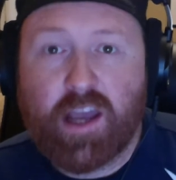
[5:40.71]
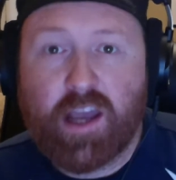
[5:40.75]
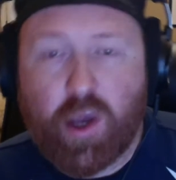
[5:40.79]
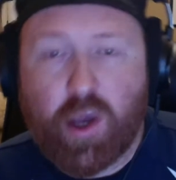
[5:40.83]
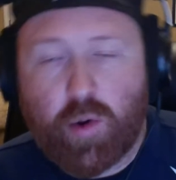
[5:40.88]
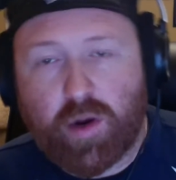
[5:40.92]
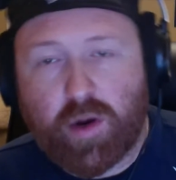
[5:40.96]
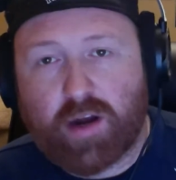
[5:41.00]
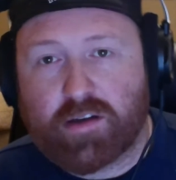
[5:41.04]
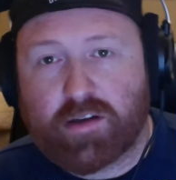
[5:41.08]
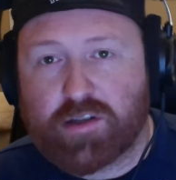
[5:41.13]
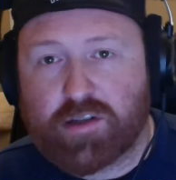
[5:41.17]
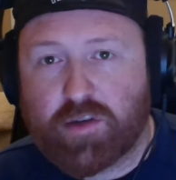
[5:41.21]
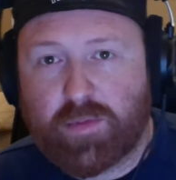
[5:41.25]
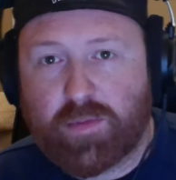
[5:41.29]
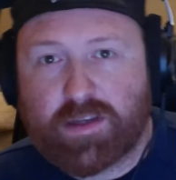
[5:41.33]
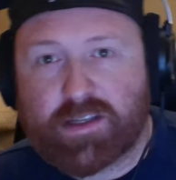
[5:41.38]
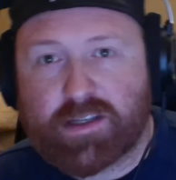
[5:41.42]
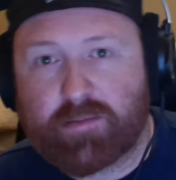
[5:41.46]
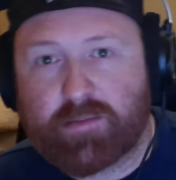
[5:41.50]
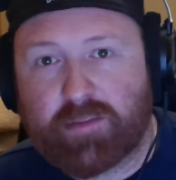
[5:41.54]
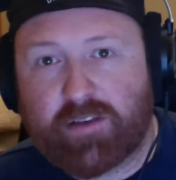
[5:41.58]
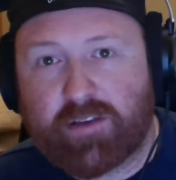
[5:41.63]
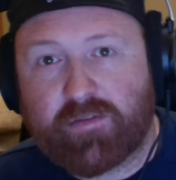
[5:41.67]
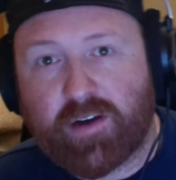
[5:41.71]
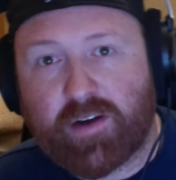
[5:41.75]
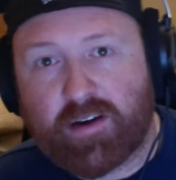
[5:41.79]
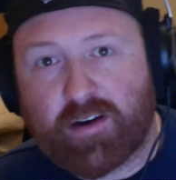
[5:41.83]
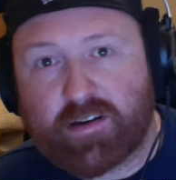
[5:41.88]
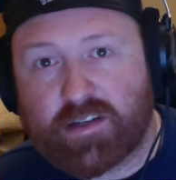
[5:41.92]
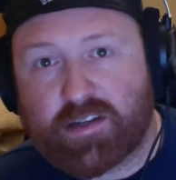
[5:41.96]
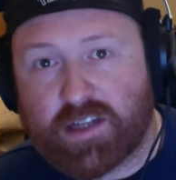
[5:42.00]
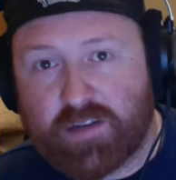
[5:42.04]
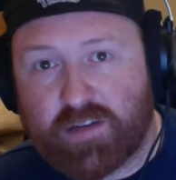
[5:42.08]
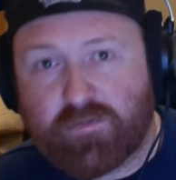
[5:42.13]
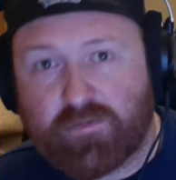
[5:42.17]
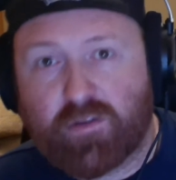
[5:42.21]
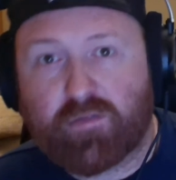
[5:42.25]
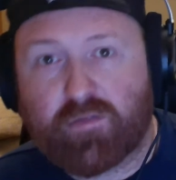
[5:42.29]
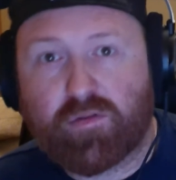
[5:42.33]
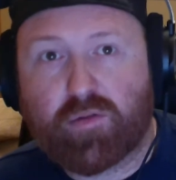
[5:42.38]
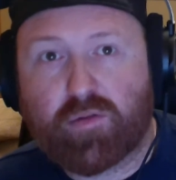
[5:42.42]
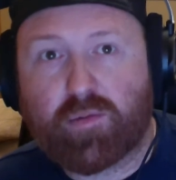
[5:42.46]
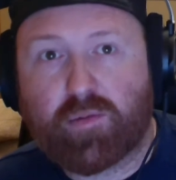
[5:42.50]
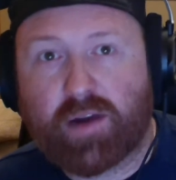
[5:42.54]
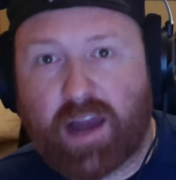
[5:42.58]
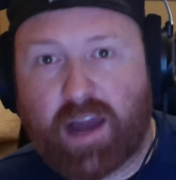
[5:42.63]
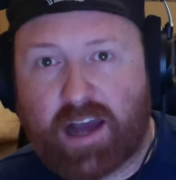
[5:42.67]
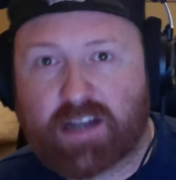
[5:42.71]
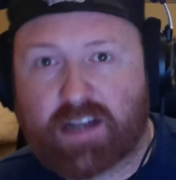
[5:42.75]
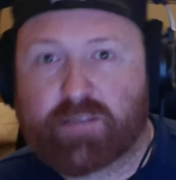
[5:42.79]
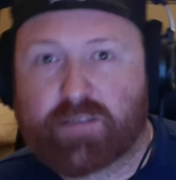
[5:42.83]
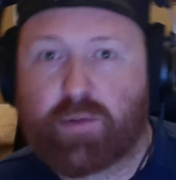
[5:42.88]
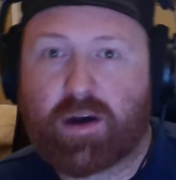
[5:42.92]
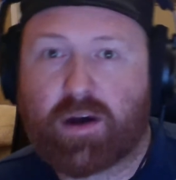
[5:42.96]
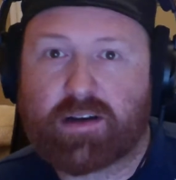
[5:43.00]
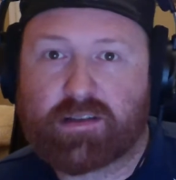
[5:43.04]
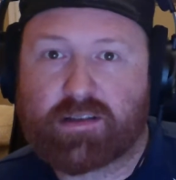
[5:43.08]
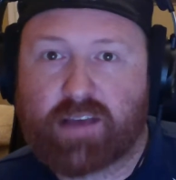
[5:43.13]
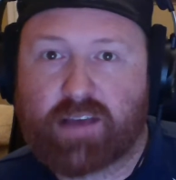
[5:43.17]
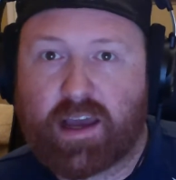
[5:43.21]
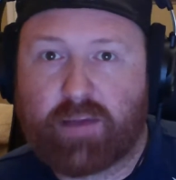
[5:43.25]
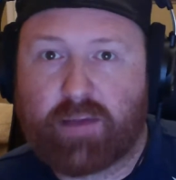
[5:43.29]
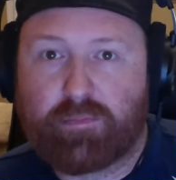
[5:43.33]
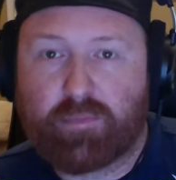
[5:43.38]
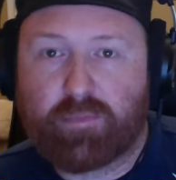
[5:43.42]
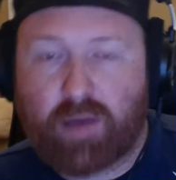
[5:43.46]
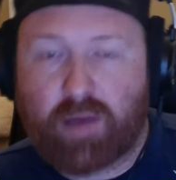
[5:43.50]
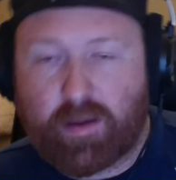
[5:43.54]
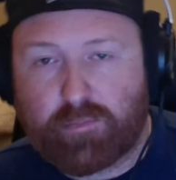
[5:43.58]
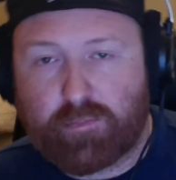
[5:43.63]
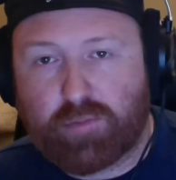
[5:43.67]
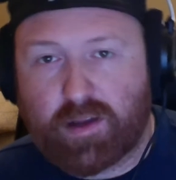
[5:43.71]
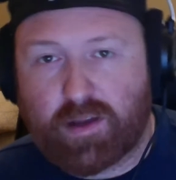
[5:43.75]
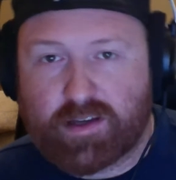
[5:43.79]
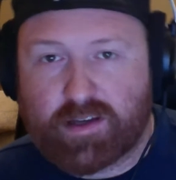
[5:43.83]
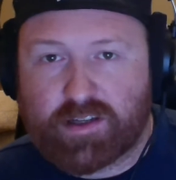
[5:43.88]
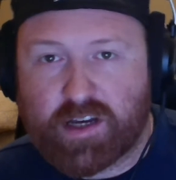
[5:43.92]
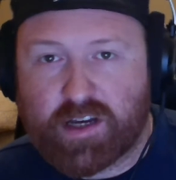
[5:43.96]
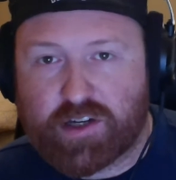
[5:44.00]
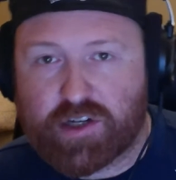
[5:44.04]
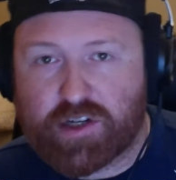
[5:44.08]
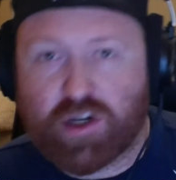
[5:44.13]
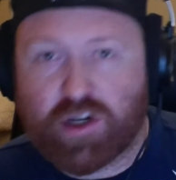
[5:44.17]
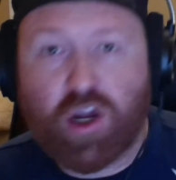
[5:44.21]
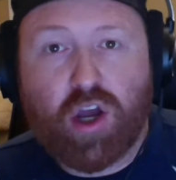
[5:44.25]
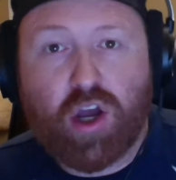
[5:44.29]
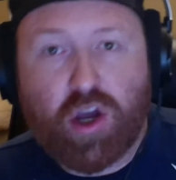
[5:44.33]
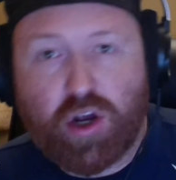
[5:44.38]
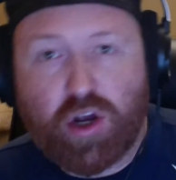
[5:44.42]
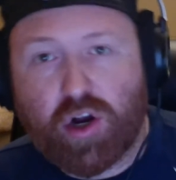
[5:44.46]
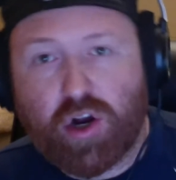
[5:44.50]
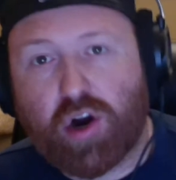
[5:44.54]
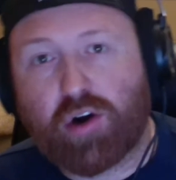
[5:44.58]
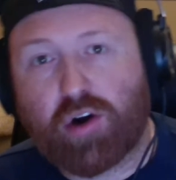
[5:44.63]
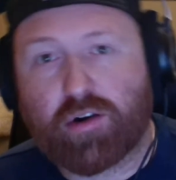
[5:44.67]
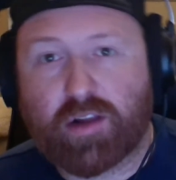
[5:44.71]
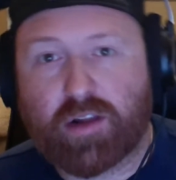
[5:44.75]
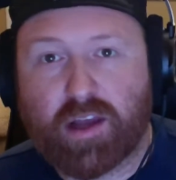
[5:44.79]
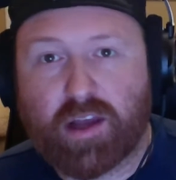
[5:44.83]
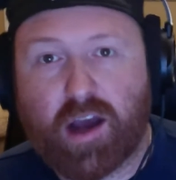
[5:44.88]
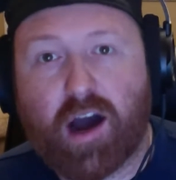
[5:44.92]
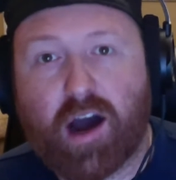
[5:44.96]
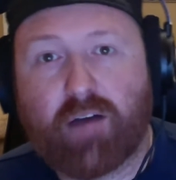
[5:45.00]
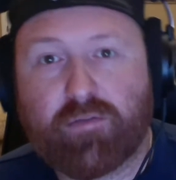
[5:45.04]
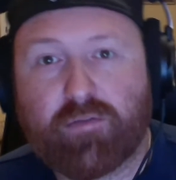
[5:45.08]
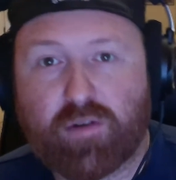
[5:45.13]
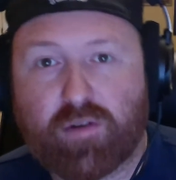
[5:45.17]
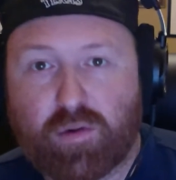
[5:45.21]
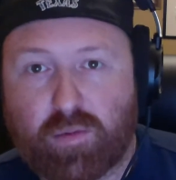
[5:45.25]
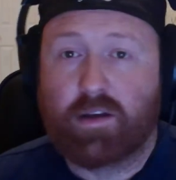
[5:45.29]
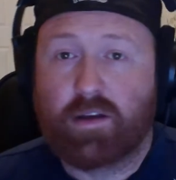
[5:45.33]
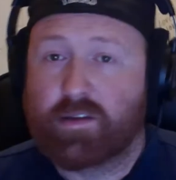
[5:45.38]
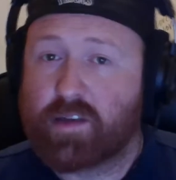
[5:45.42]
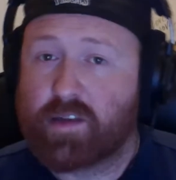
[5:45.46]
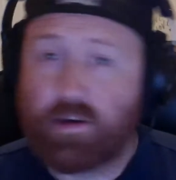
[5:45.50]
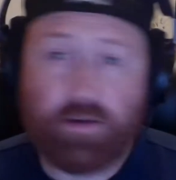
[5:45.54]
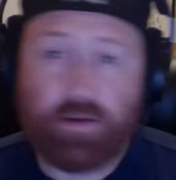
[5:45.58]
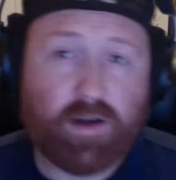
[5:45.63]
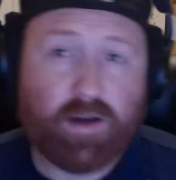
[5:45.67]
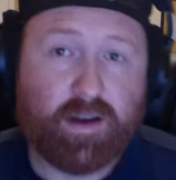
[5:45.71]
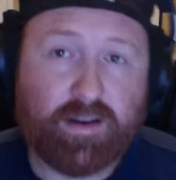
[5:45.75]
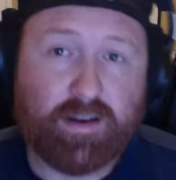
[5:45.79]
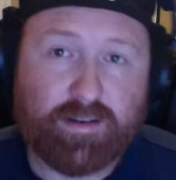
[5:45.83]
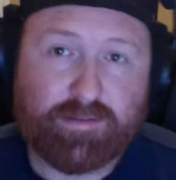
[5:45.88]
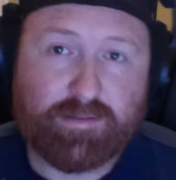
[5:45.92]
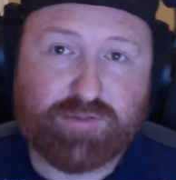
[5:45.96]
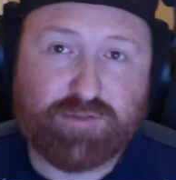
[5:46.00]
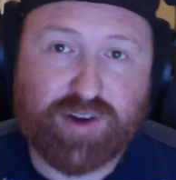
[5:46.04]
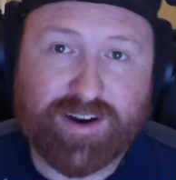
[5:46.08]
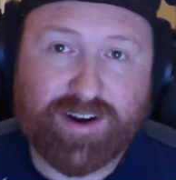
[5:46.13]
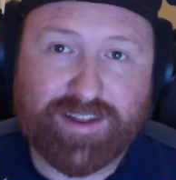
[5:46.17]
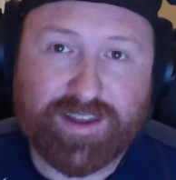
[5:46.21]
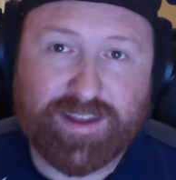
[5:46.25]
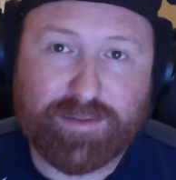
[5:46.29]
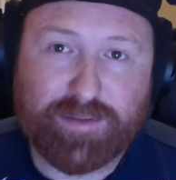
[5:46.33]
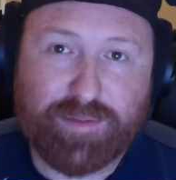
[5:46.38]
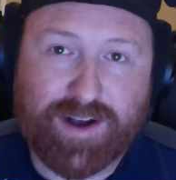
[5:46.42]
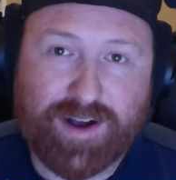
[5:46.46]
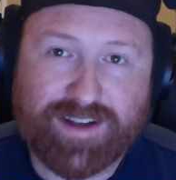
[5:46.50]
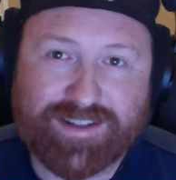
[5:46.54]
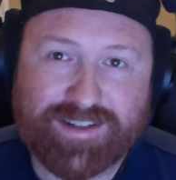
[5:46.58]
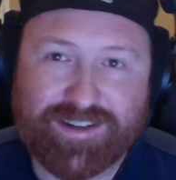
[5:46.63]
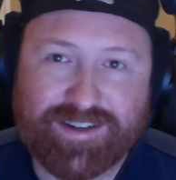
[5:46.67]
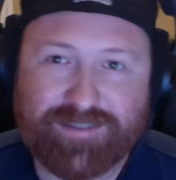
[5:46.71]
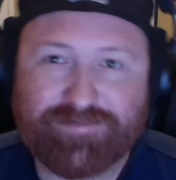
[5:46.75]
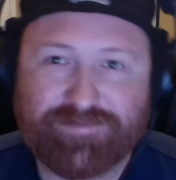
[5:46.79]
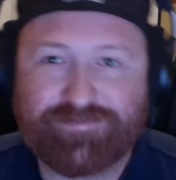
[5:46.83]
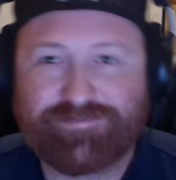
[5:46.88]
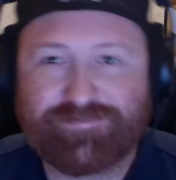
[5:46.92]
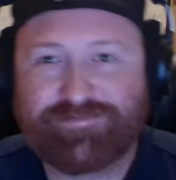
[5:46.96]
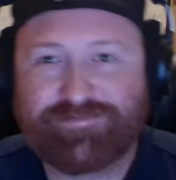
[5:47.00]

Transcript: It would also be something very different from what Xbox and, and PlayStation currently offer. So I'm trying to think positive.